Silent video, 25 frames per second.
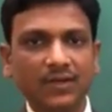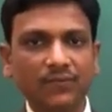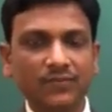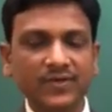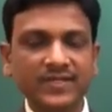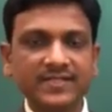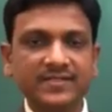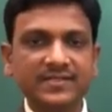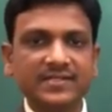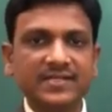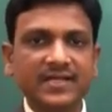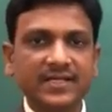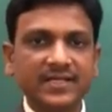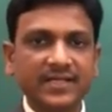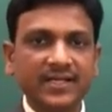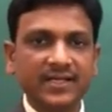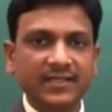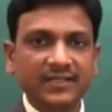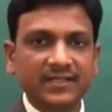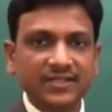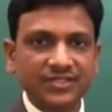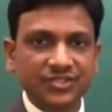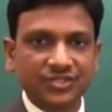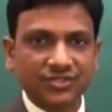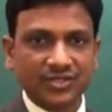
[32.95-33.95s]
We
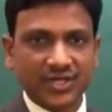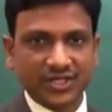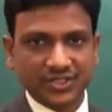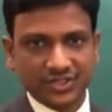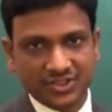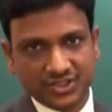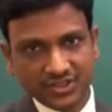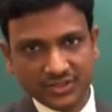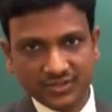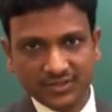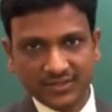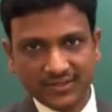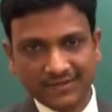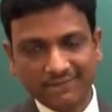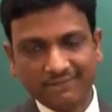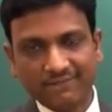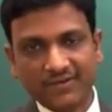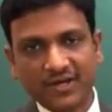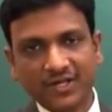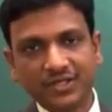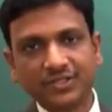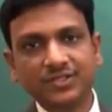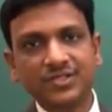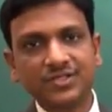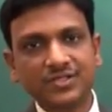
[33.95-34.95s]
studied the structure and
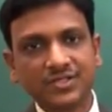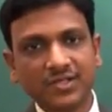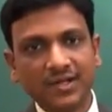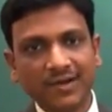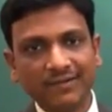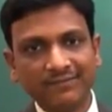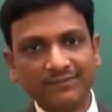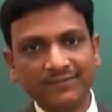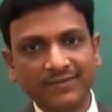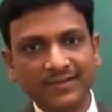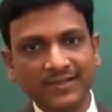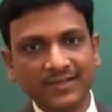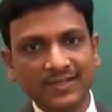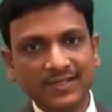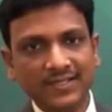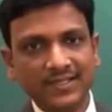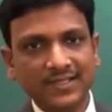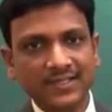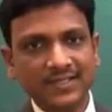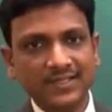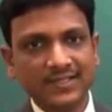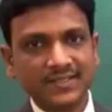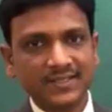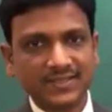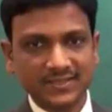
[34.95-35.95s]
functions of
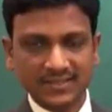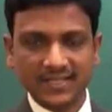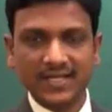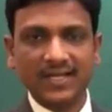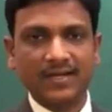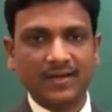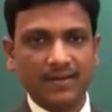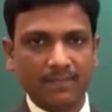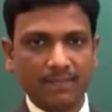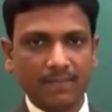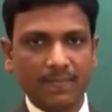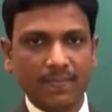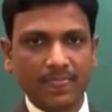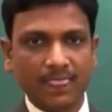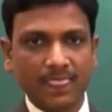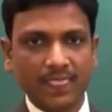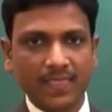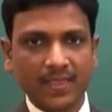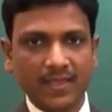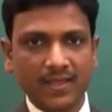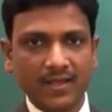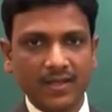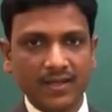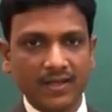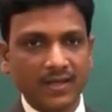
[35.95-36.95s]
cell.
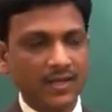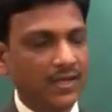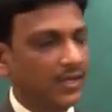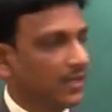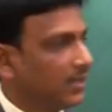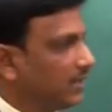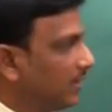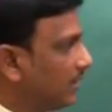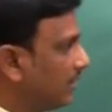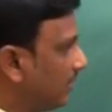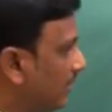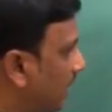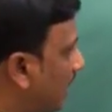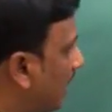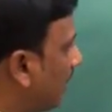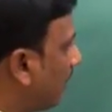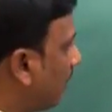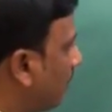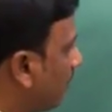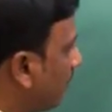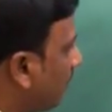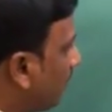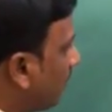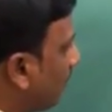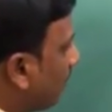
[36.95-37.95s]

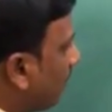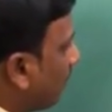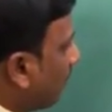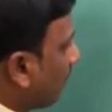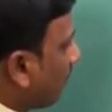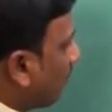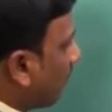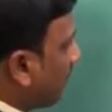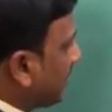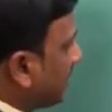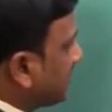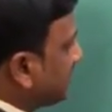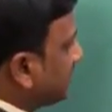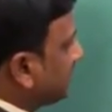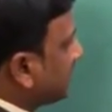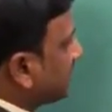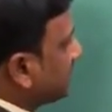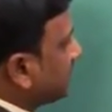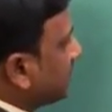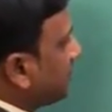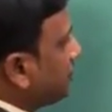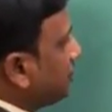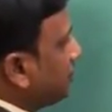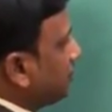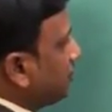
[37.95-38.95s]
Now, what is
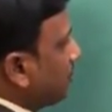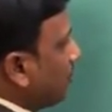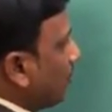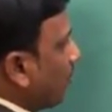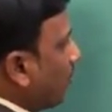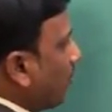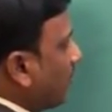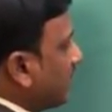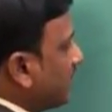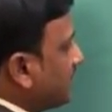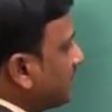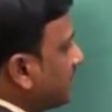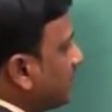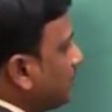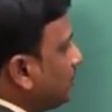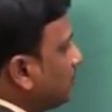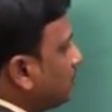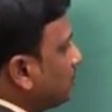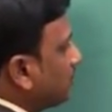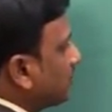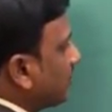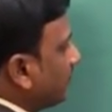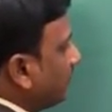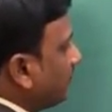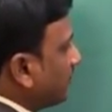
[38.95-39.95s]
the tissue? What is the
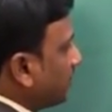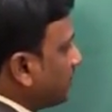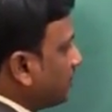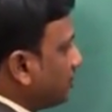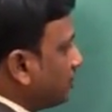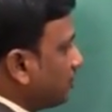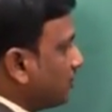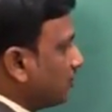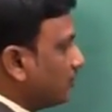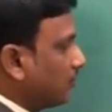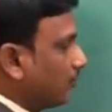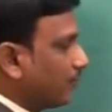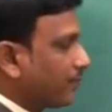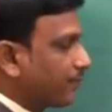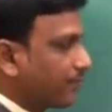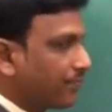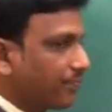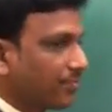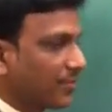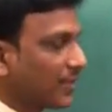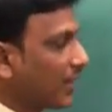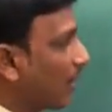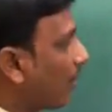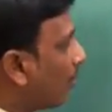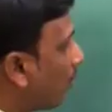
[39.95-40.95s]
use of the tissue?
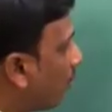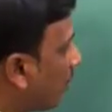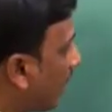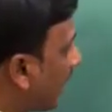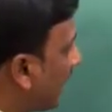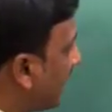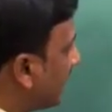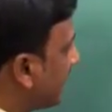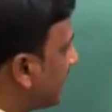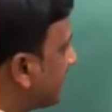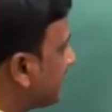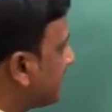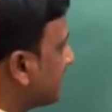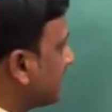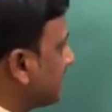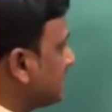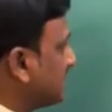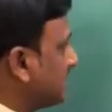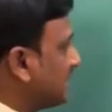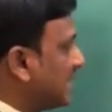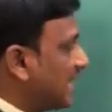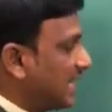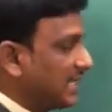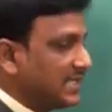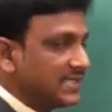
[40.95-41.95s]
Why the
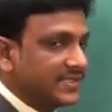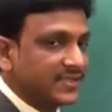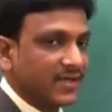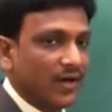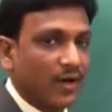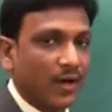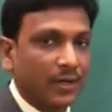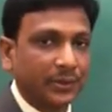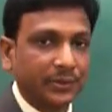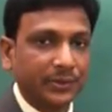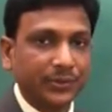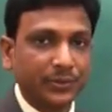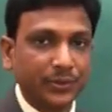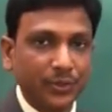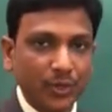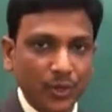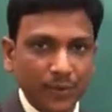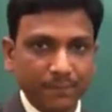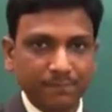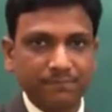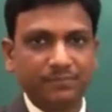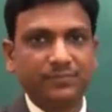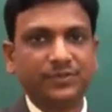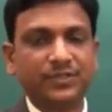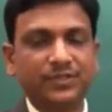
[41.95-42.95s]
cells are
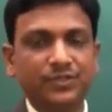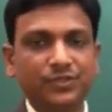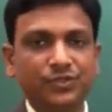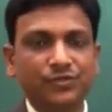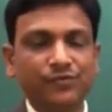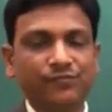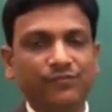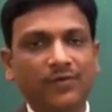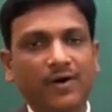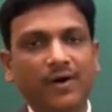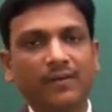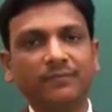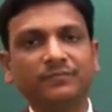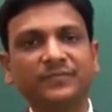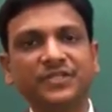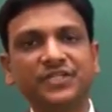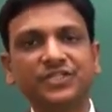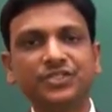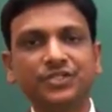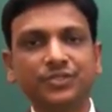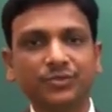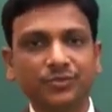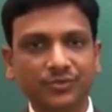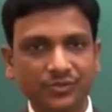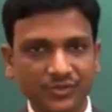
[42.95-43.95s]
grouped to form
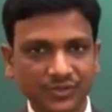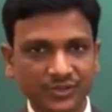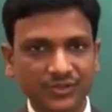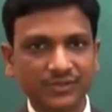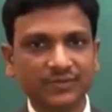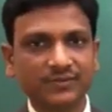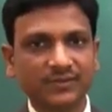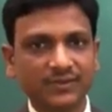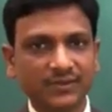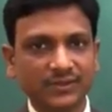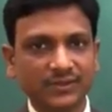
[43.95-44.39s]
tissues?